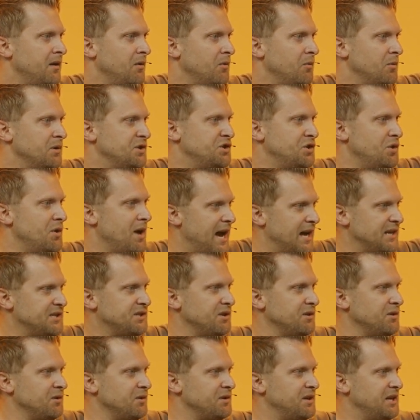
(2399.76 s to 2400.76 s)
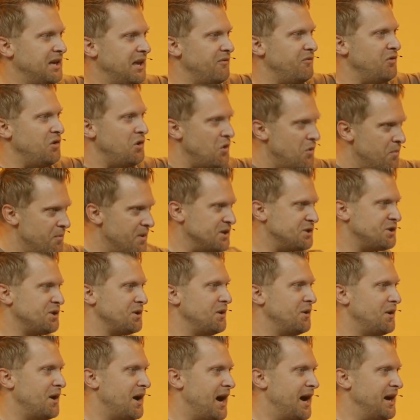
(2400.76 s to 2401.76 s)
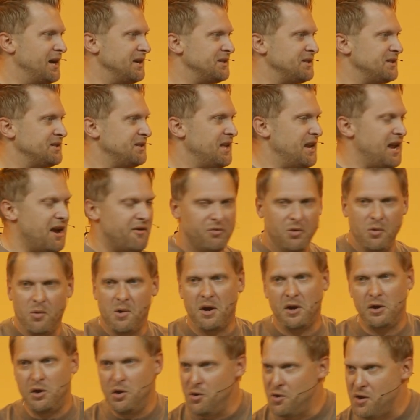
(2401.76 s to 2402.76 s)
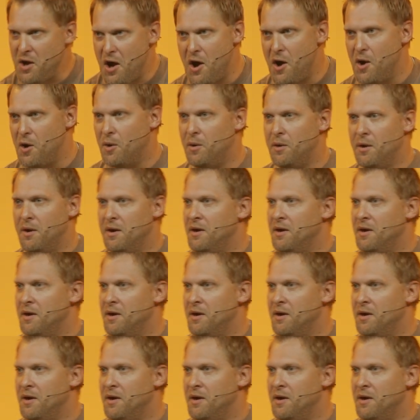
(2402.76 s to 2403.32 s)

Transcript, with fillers: Would you ask the Lord to give you missional eyes, that everywhere you go,